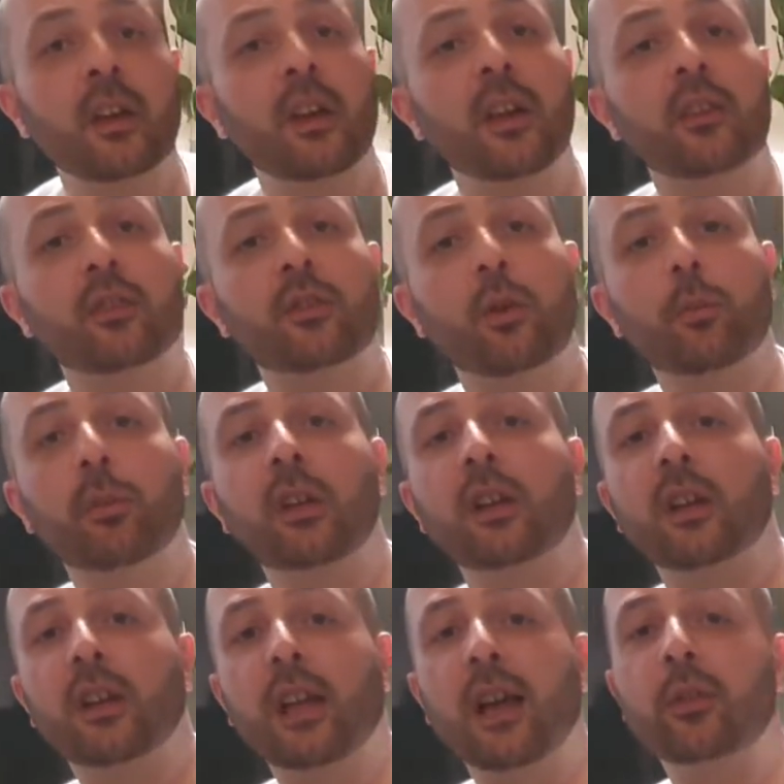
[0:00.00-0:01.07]
it's not being
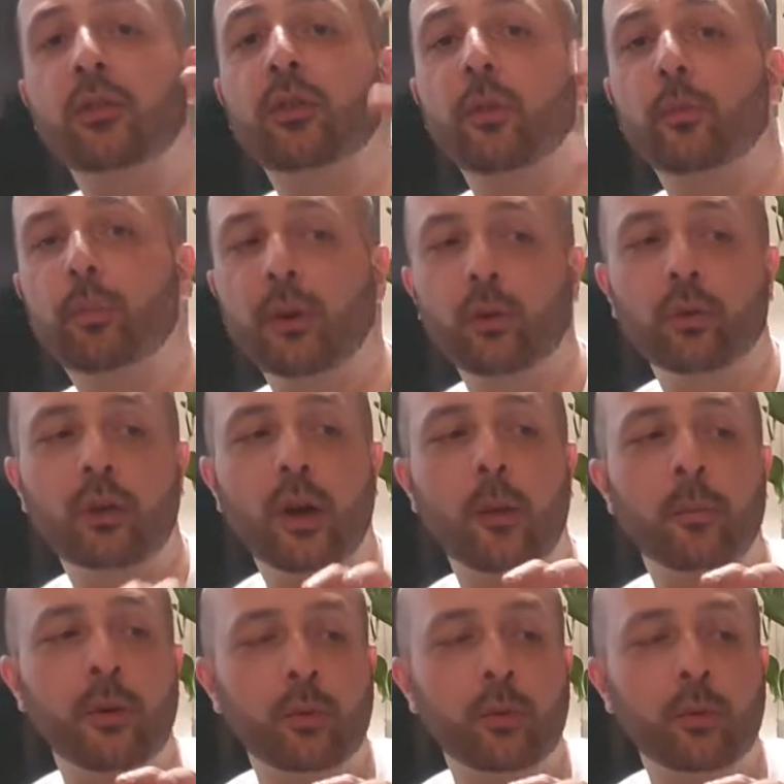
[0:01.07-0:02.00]
allowed to build up.